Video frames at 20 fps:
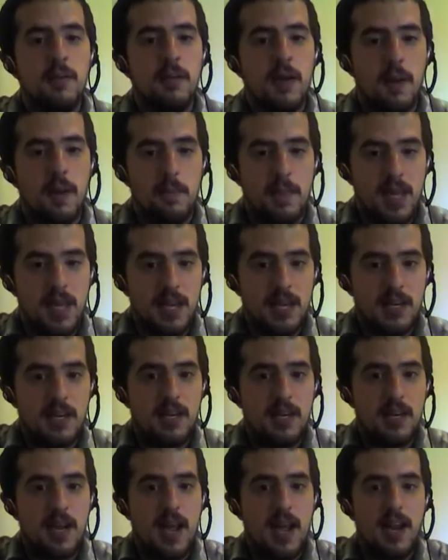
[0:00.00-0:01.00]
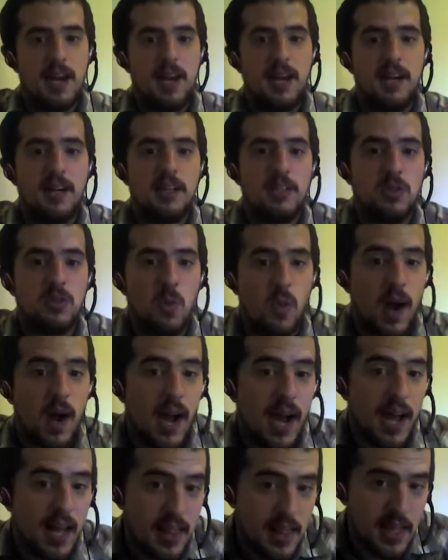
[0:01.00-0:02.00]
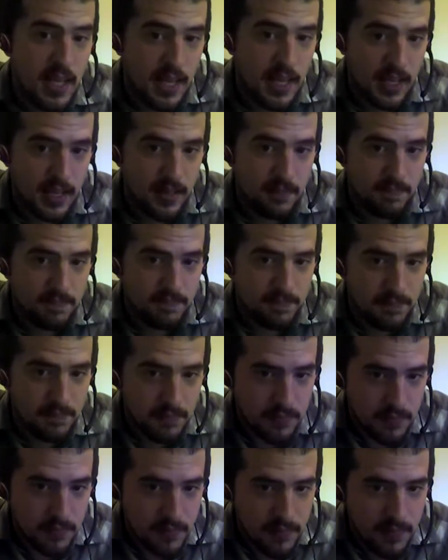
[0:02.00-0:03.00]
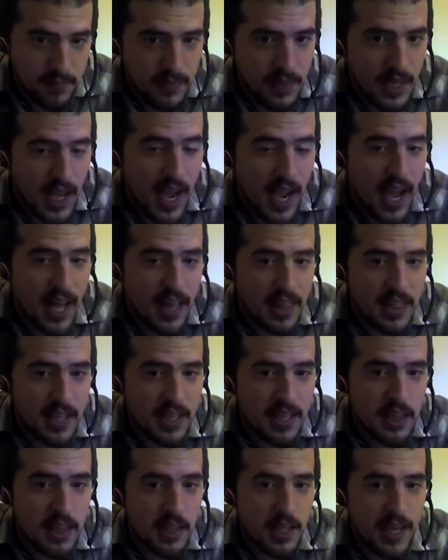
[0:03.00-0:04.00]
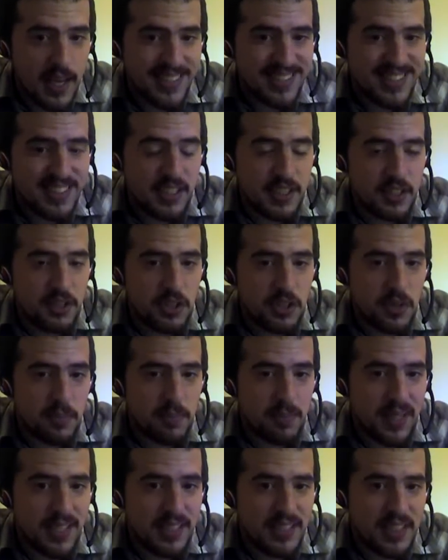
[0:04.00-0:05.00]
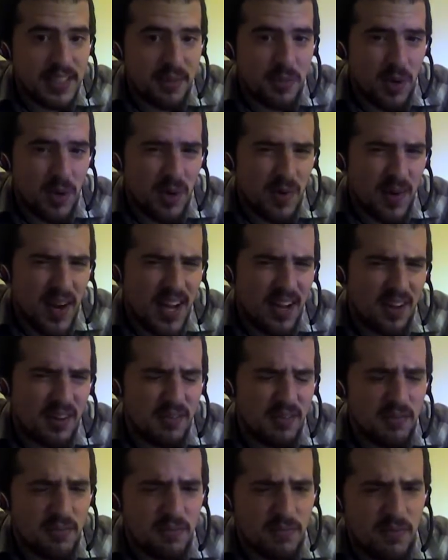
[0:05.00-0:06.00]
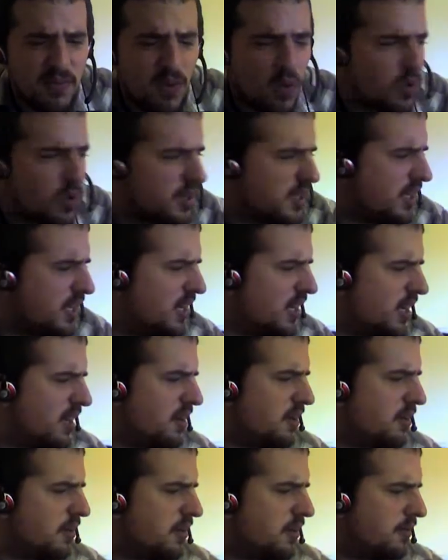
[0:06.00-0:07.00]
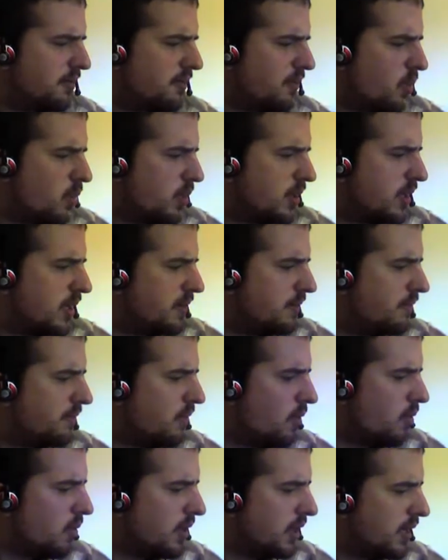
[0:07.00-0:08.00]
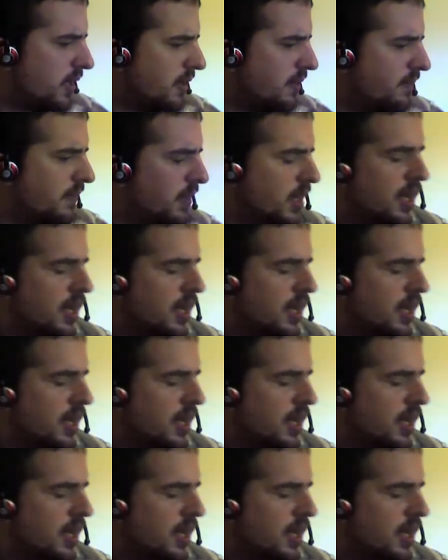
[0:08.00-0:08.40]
opinion, and here's why I think it. I think the Exodus took place somewhere around 1400 to 1440.